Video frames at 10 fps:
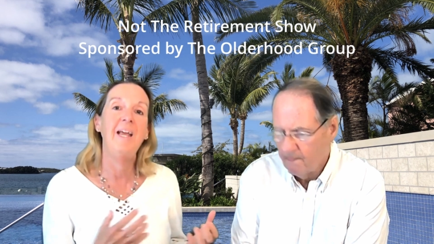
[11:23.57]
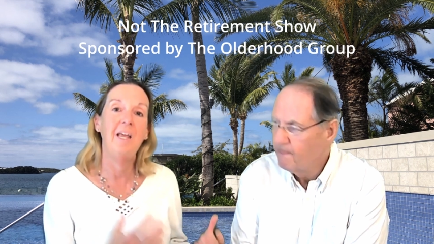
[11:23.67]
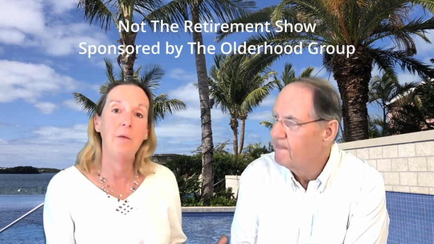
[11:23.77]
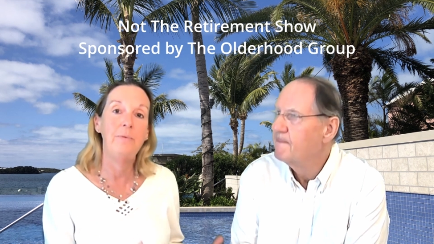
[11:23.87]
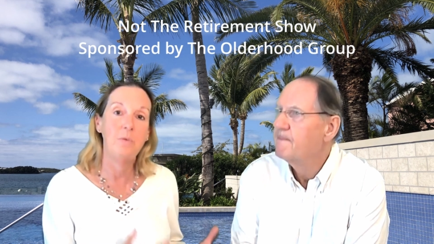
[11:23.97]

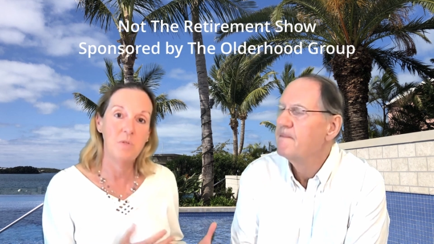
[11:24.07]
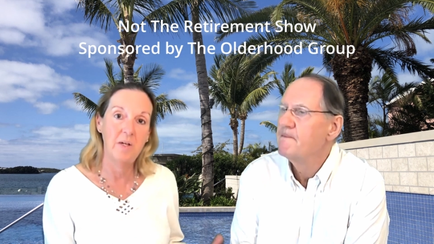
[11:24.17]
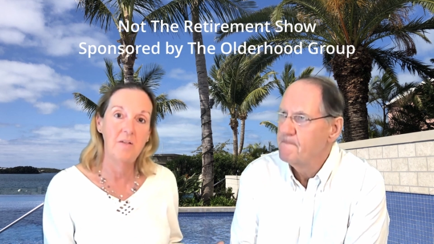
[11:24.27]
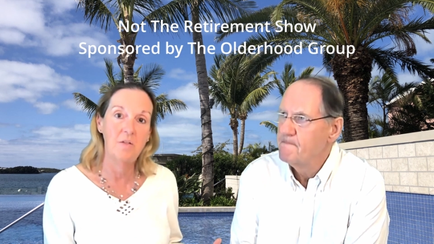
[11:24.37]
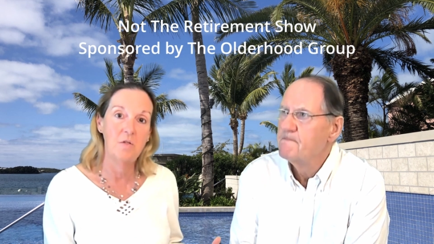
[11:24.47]
Speaker 1: if you
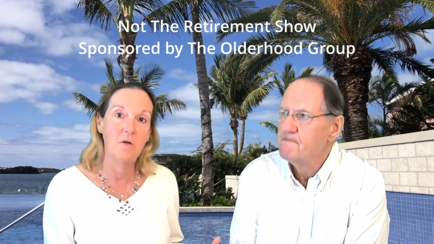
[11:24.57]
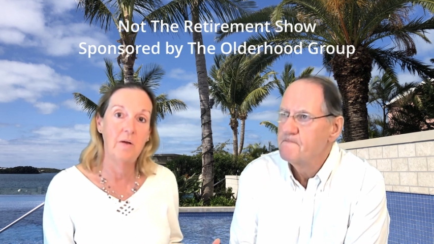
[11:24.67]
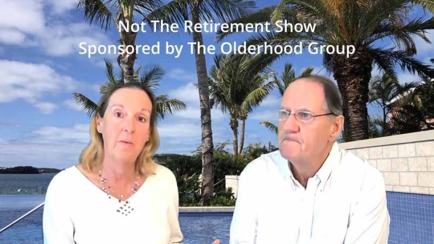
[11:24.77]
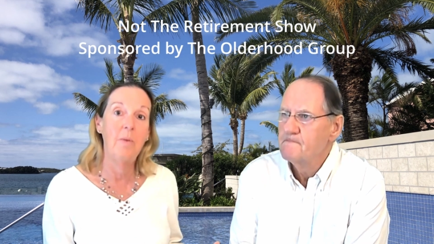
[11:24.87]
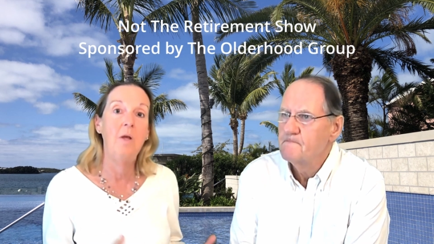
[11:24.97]
take the
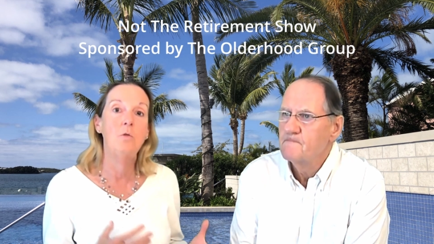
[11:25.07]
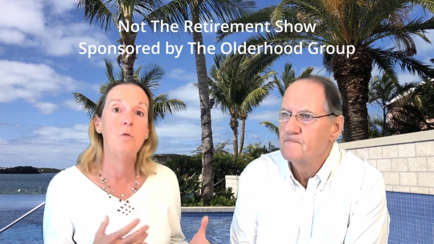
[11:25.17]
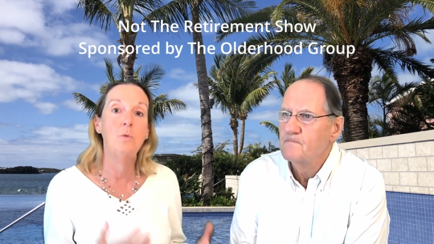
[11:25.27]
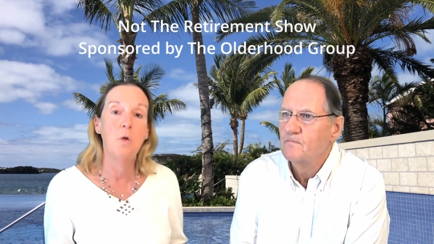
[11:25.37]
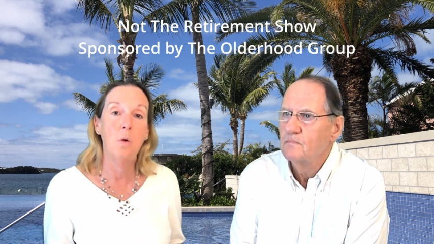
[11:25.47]
time
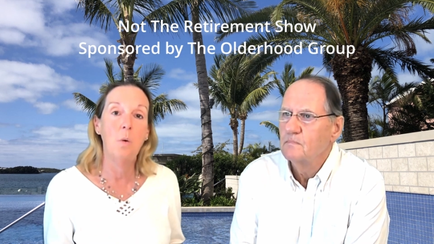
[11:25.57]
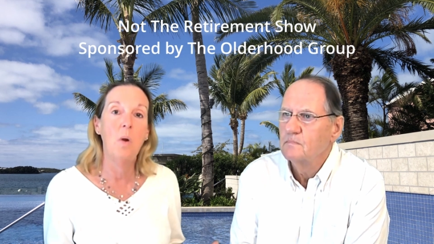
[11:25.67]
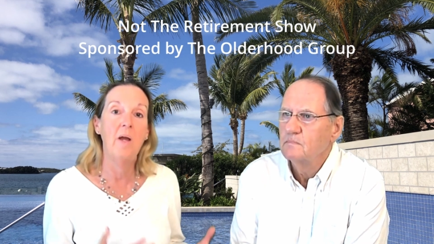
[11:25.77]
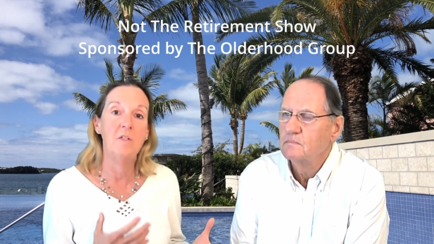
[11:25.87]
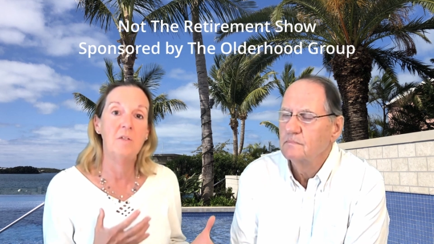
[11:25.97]
to go
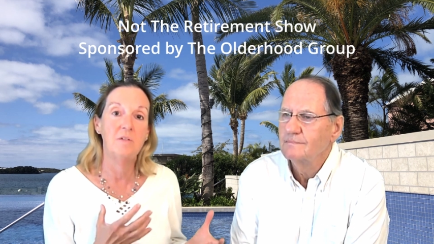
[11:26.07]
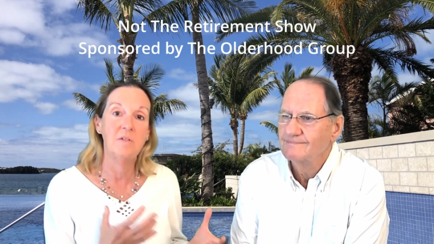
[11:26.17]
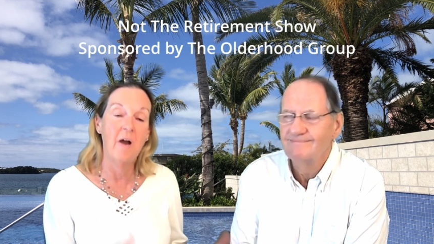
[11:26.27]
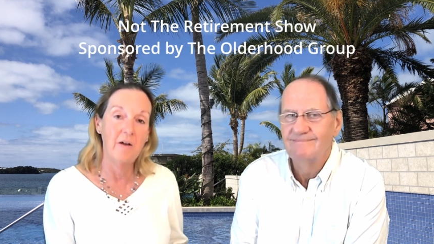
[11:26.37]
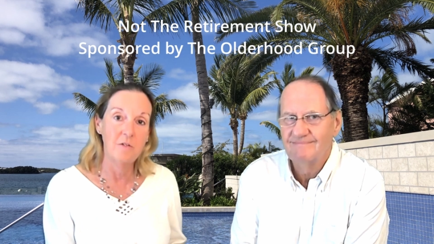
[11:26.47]
and
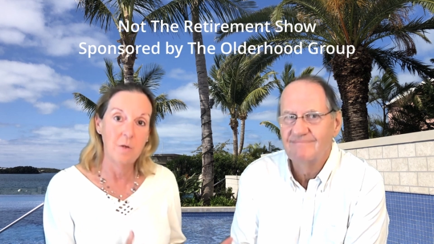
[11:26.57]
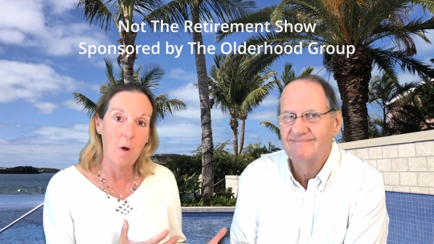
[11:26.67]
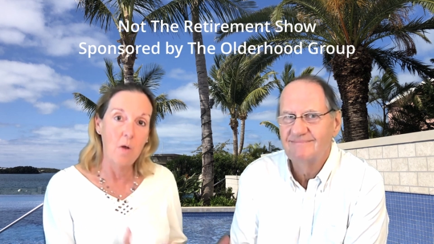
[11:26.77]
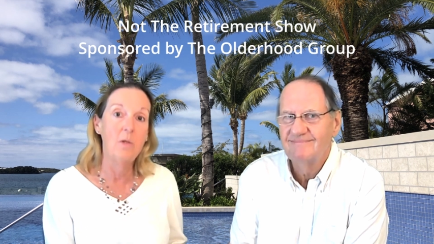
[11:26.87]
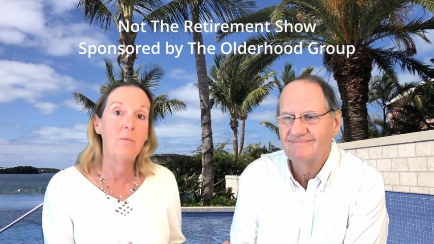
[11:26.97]
discuss
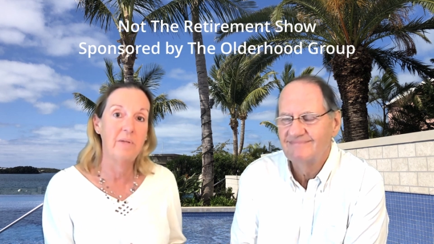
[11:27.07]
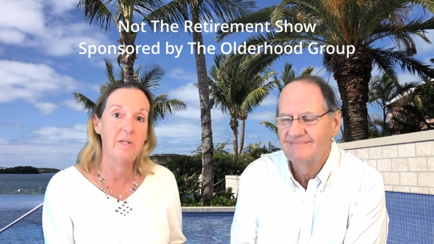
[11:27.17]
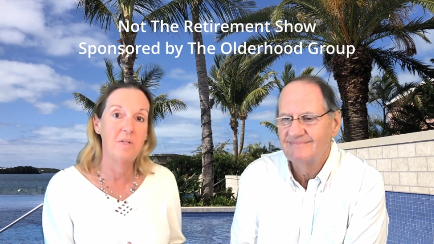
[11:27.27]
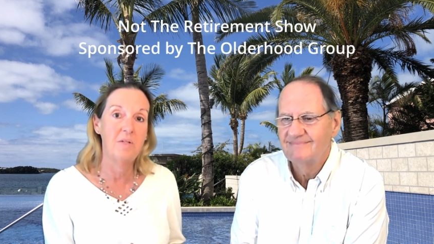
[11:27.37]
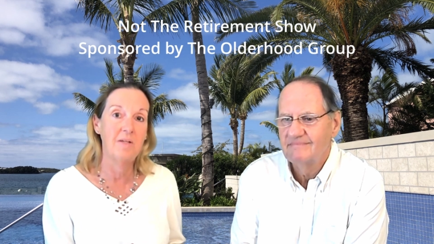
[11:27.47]
all of
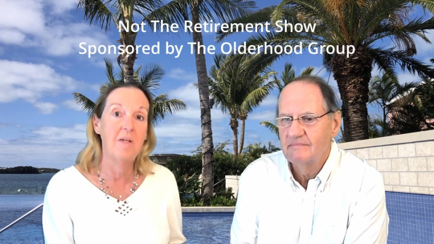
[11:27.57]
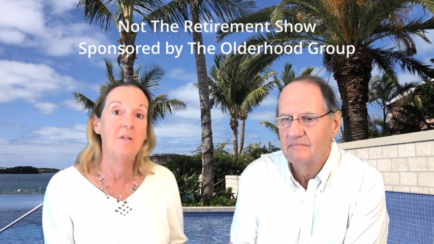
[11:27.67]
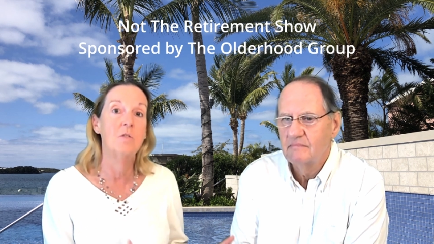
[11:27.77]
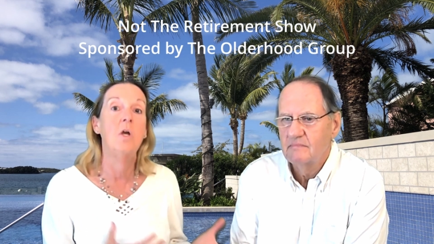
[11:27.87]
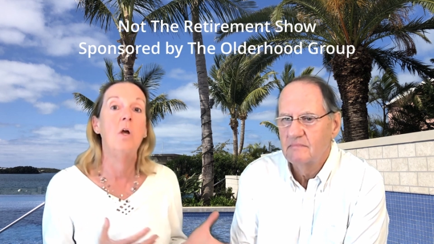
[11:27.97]
these
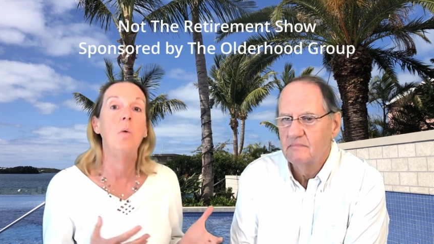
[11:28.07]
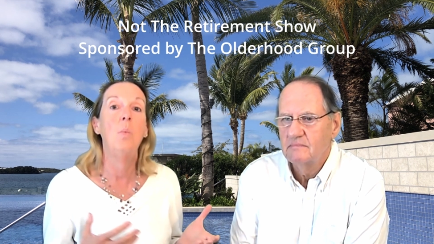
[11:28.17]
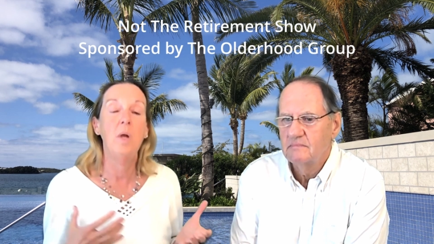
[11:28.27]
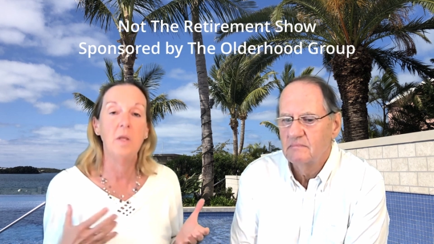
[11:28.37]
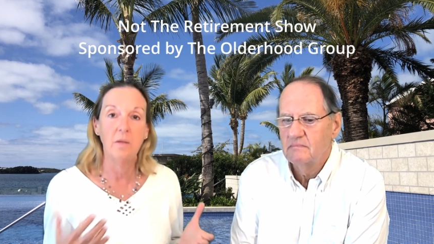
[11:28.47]
things
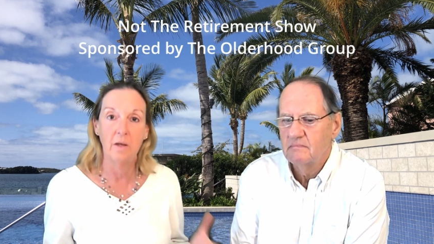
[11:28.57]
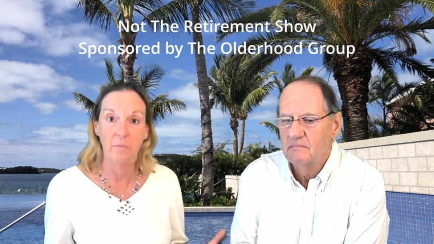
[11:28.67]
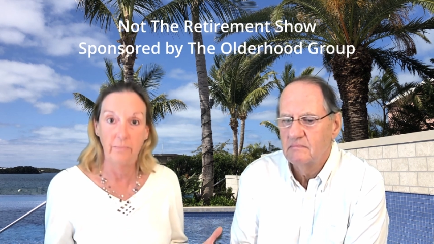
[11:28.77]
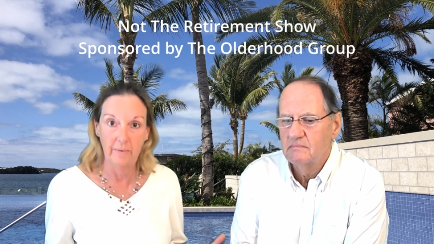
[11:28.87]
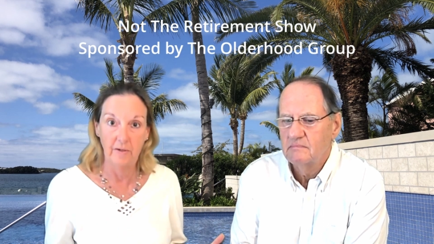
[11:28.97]
with a
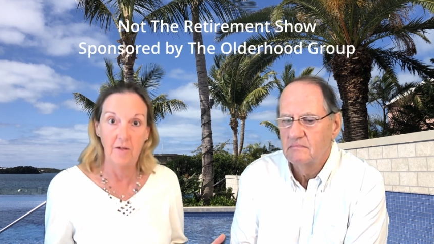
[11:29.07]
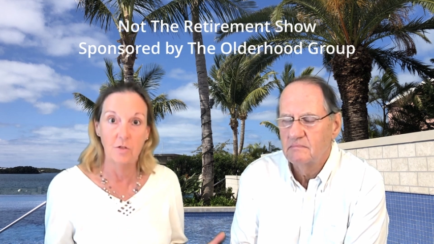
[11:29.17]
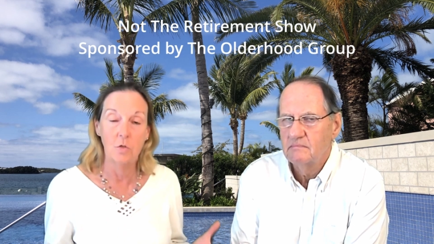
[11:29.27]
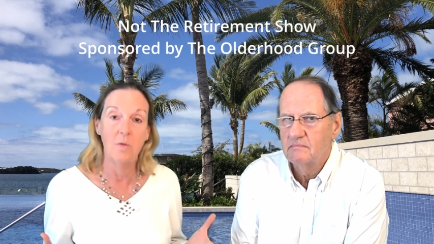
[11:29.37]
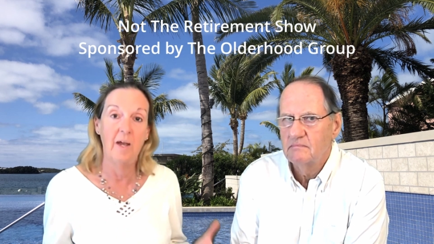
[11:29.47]

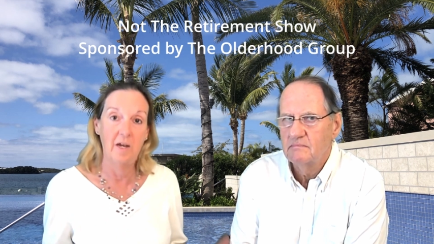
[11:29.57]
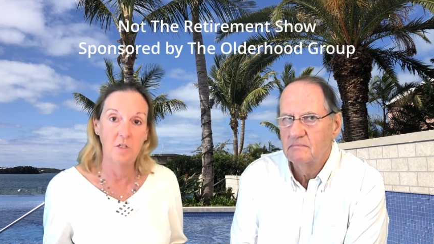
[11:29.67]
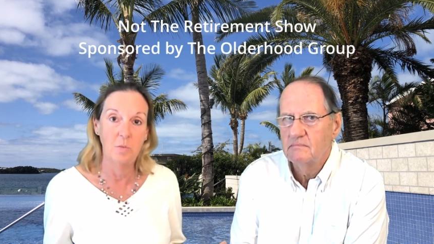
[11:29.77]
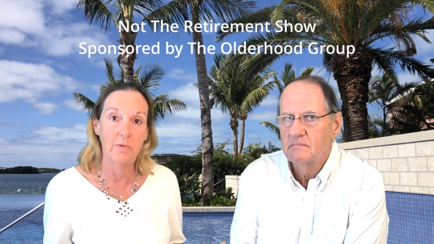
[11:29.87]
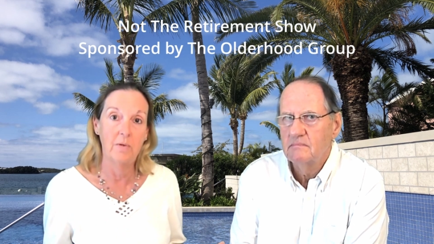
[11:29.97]
financial
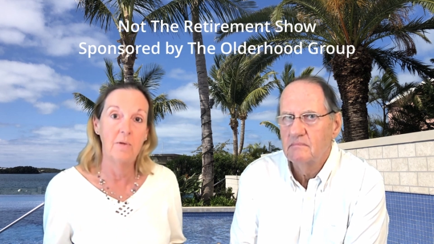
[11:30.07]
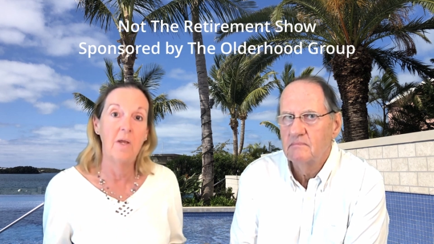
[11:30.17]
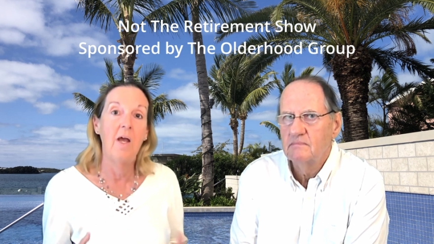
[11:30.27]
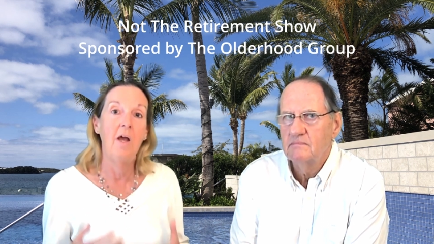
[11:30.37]
expert